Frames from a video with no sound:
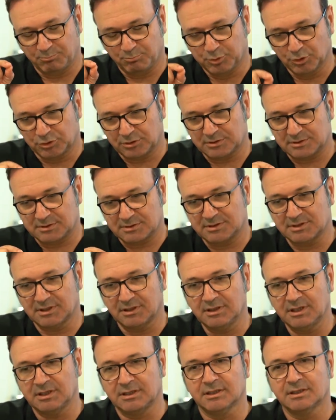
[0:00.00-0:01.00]
put the
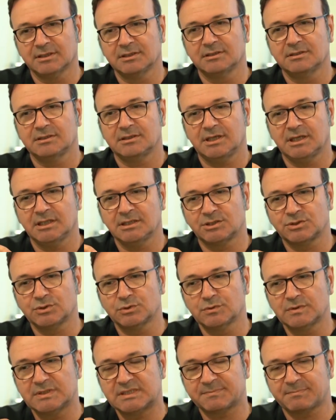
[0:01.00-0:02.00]
needle
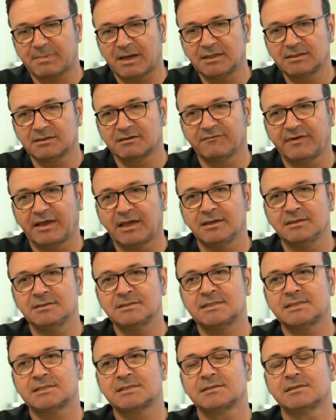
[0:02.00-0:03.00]
into spider
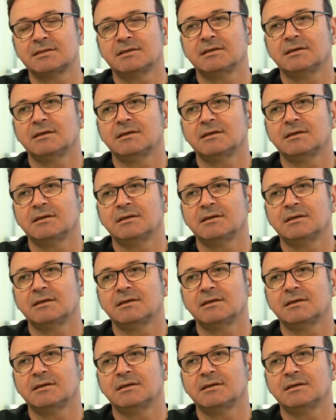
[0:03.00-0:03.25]
veins